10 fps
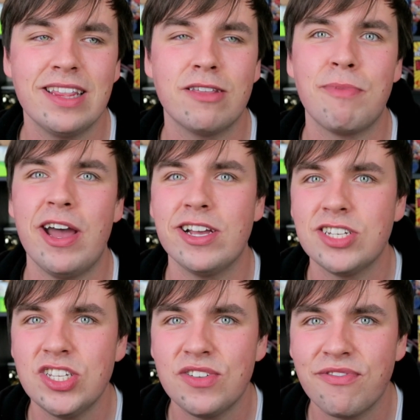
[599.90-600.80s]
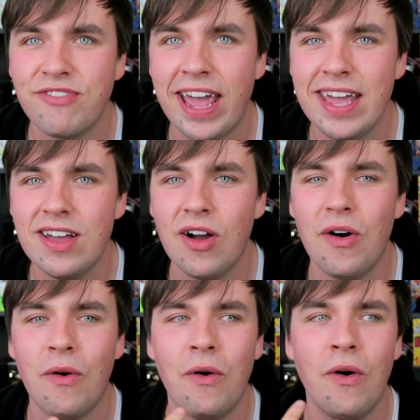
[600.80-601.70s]
like the person's fake,
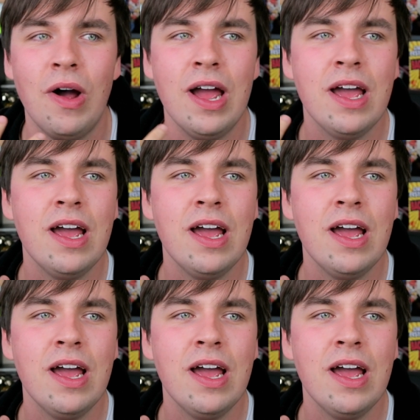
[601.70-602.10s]
or